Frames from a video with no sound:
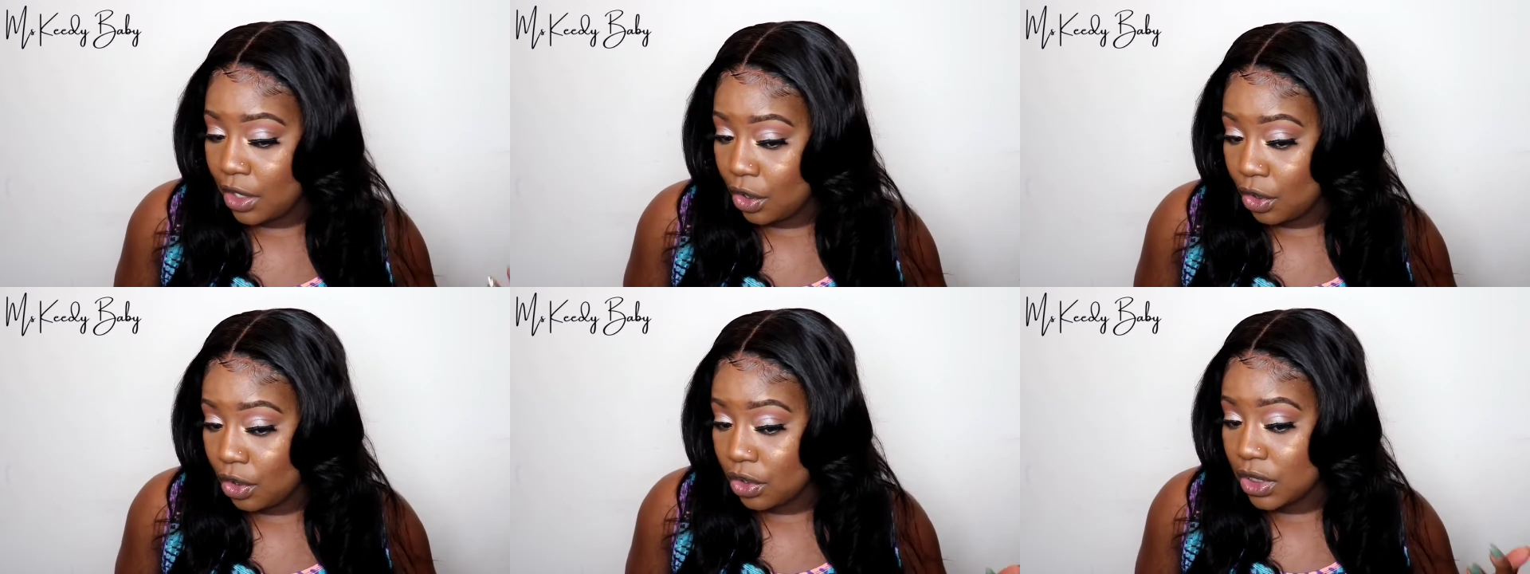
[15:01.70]

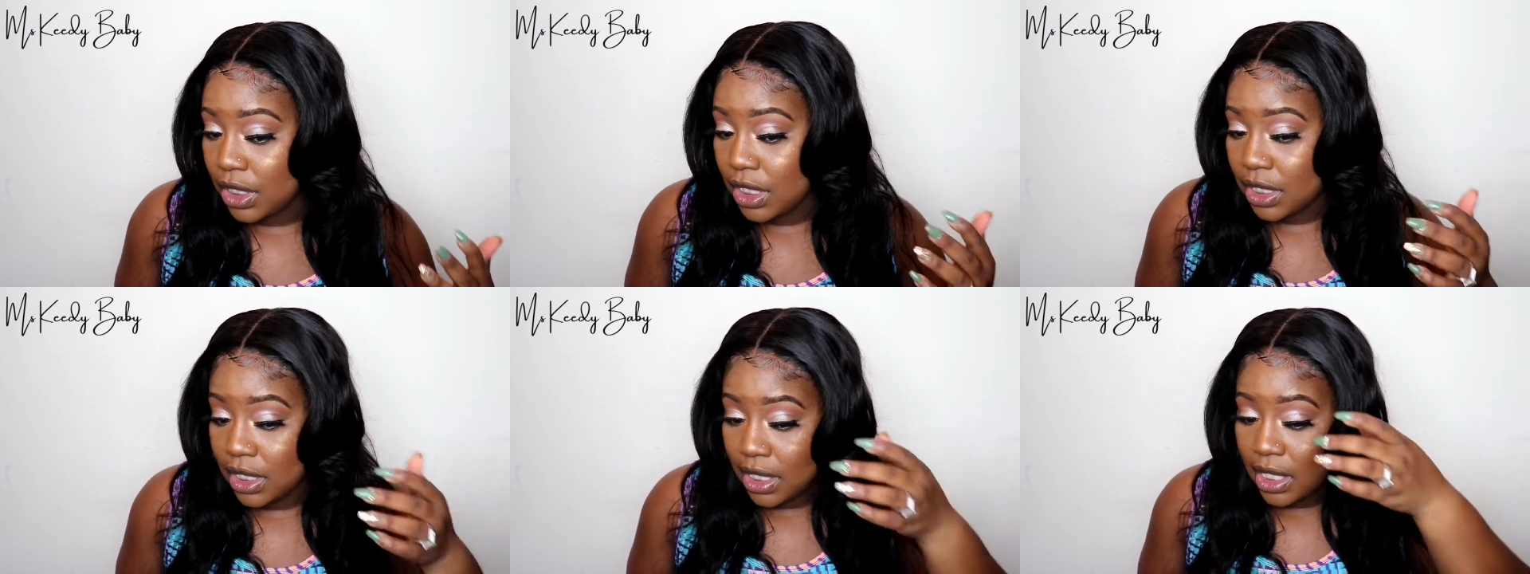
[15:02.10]
curled
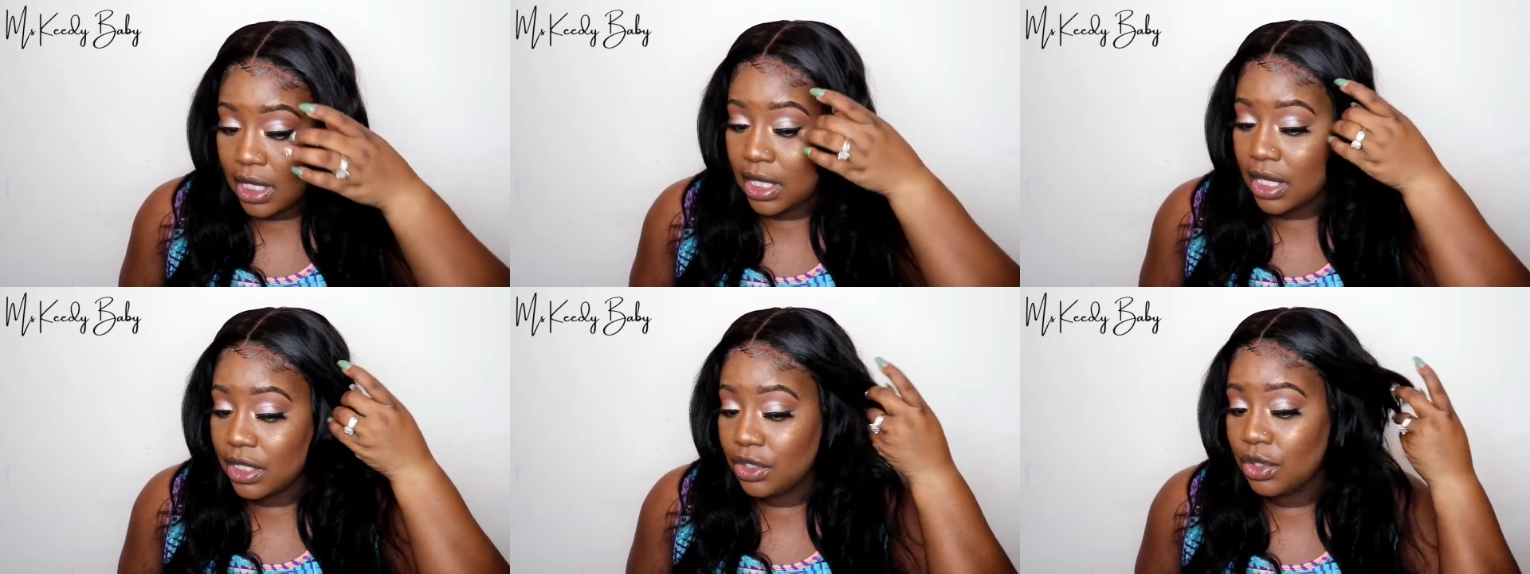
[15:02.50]
it,
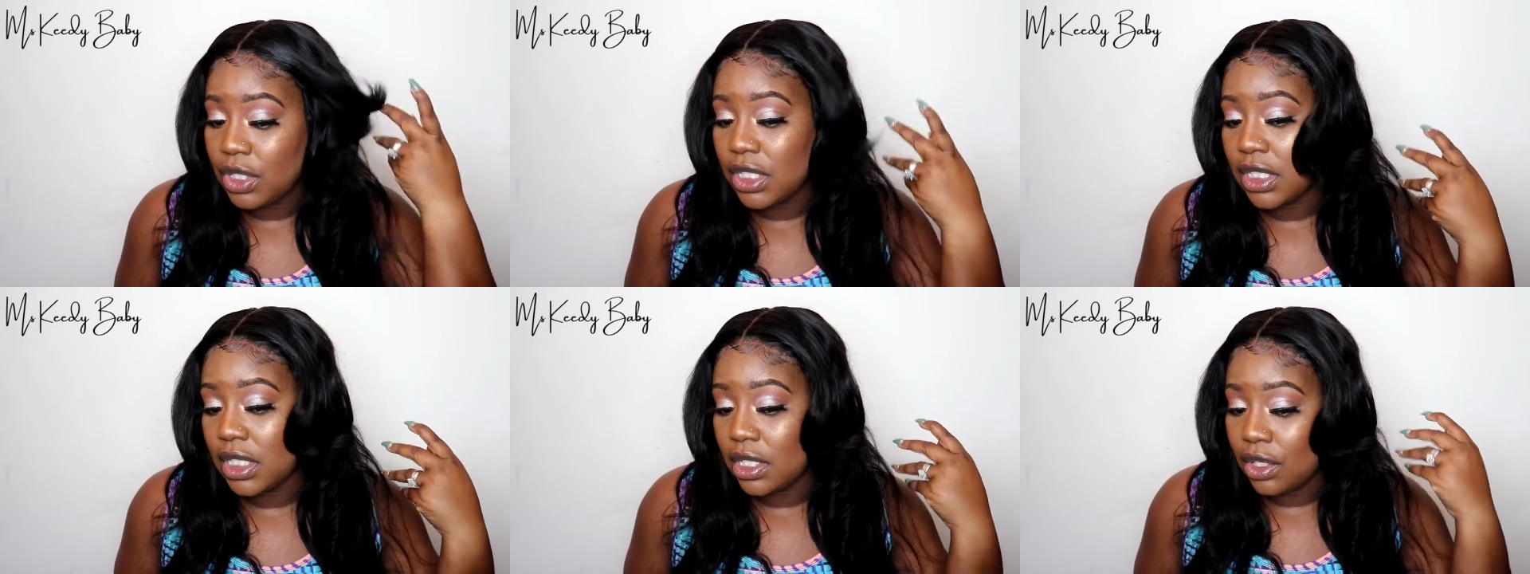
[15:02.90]
and as you
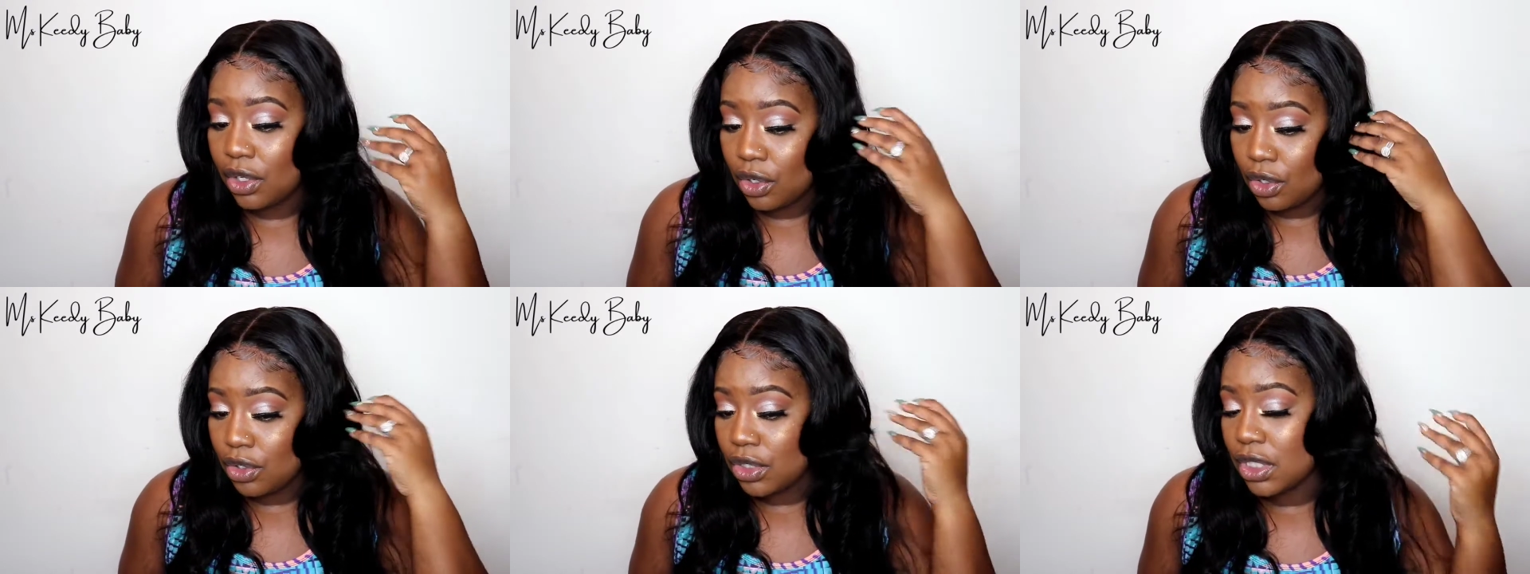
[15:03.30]
can see, the
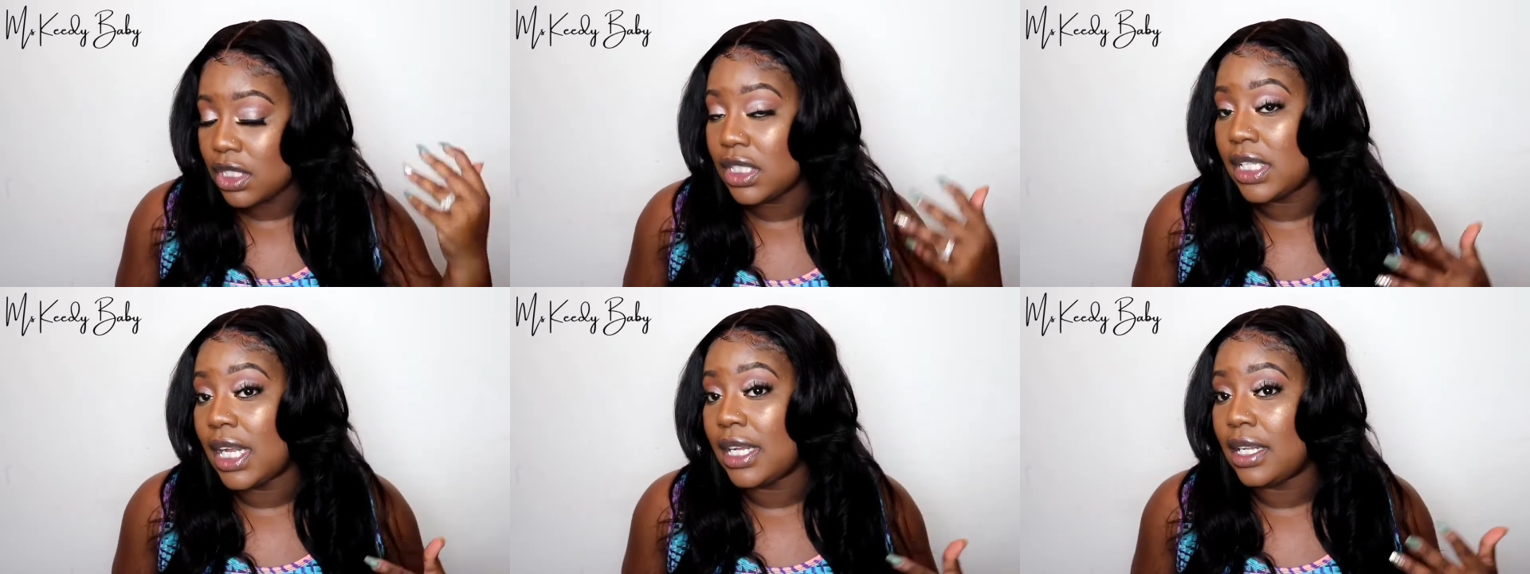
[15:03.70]
curls are
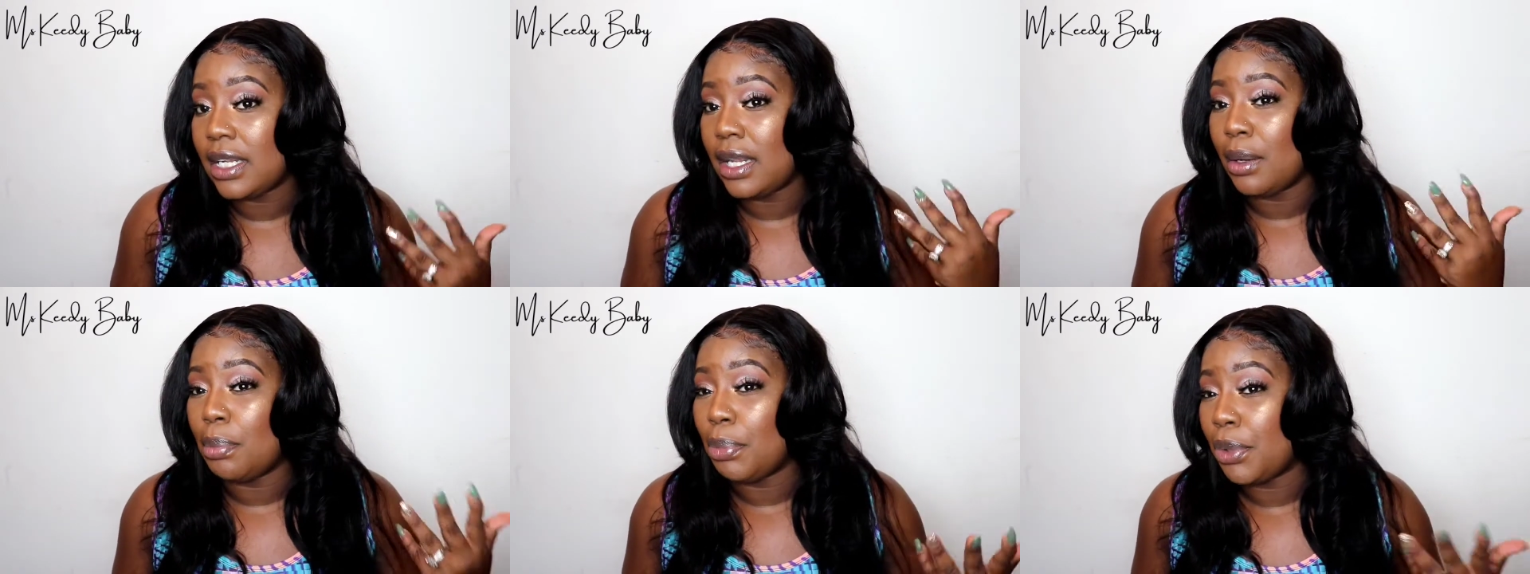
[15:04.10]
standing
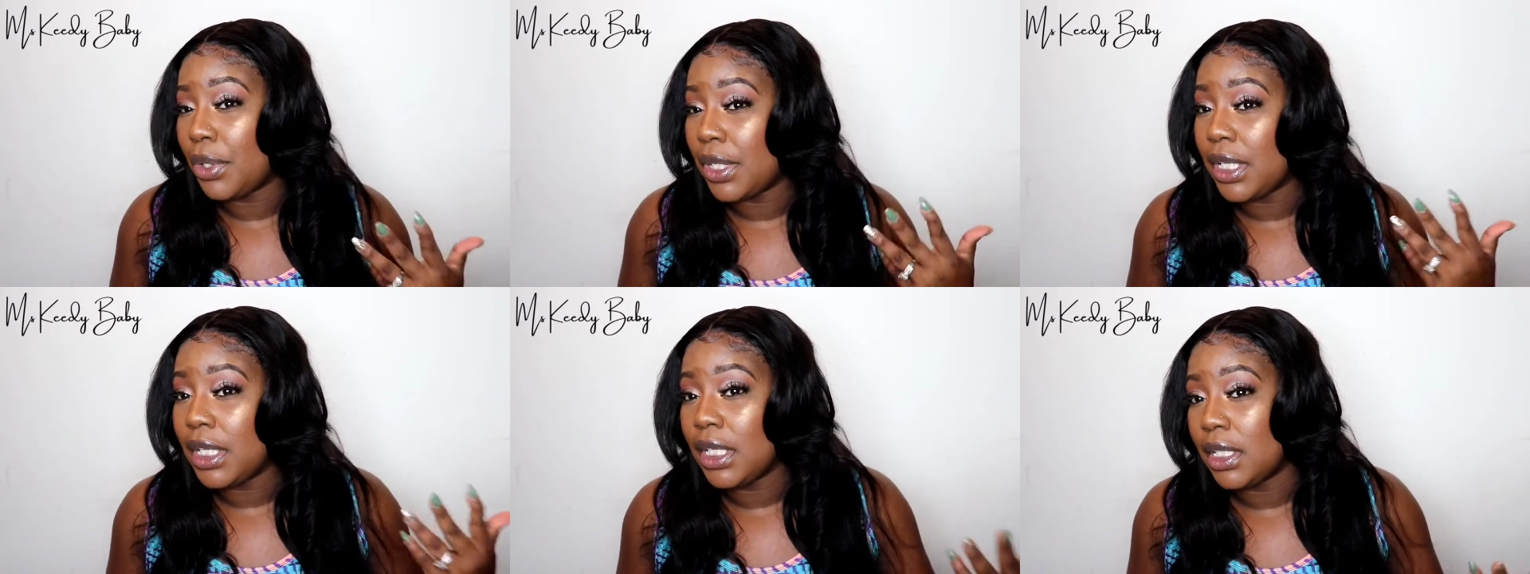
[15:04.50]
there
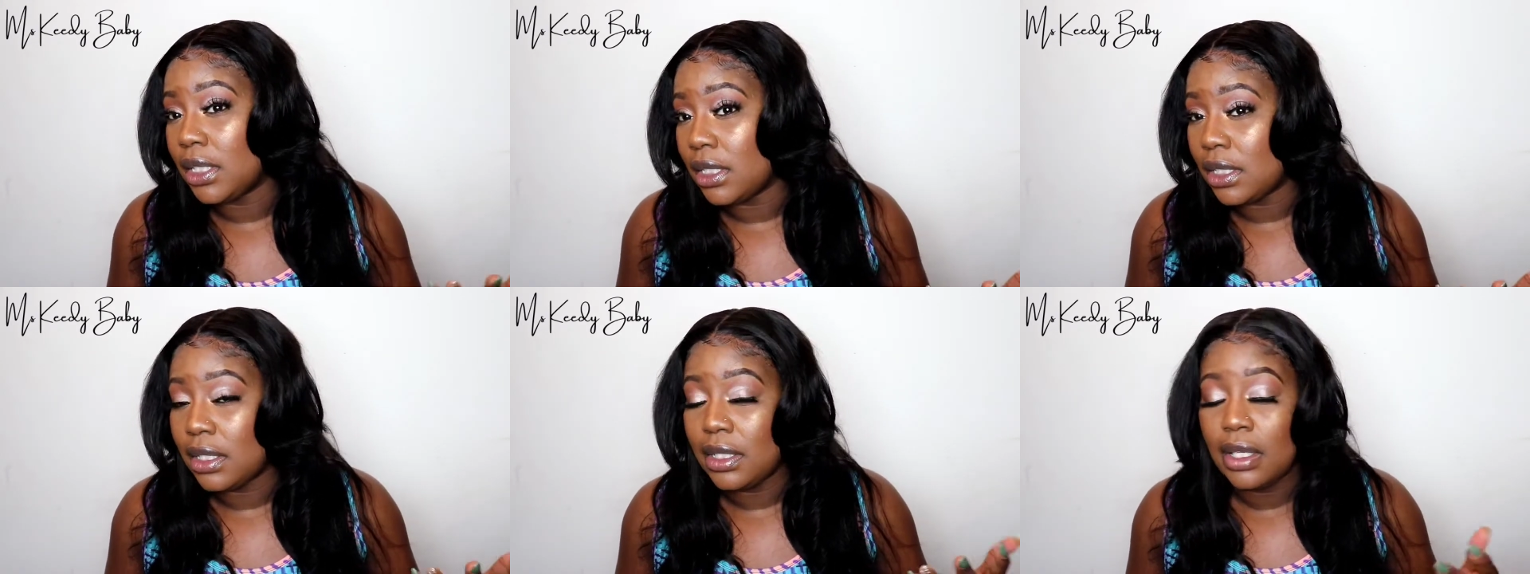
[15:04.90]
pretty
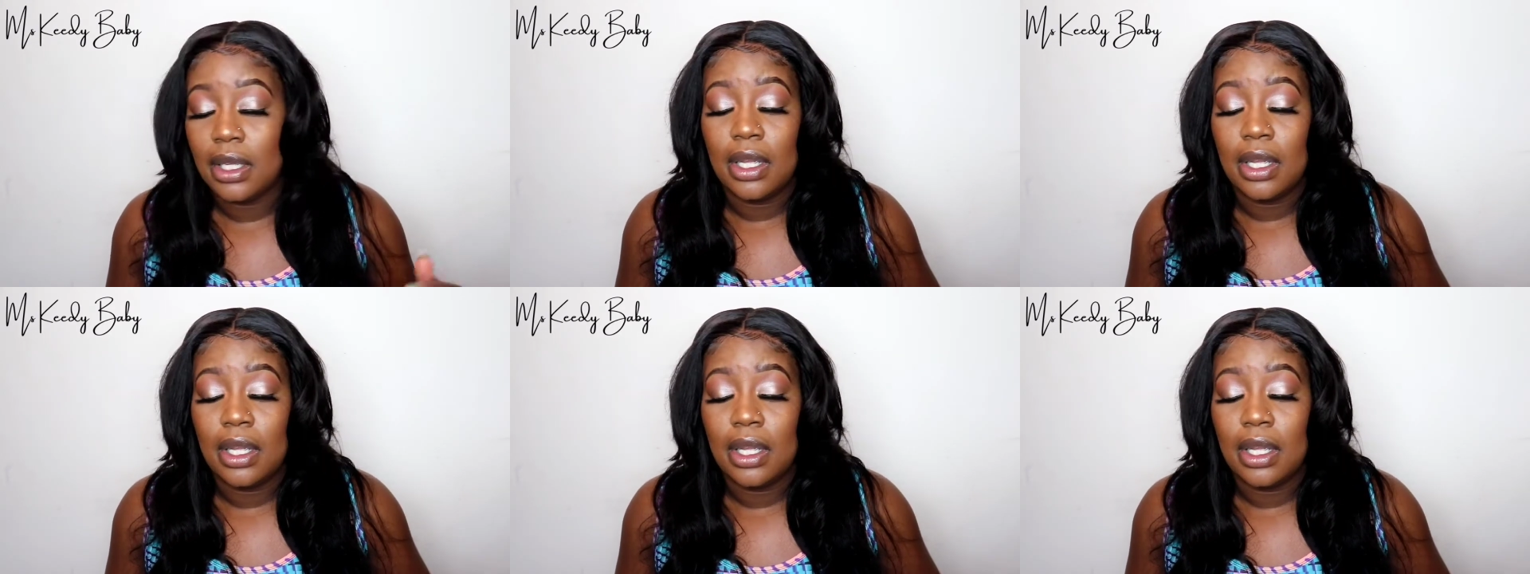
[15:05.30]
good.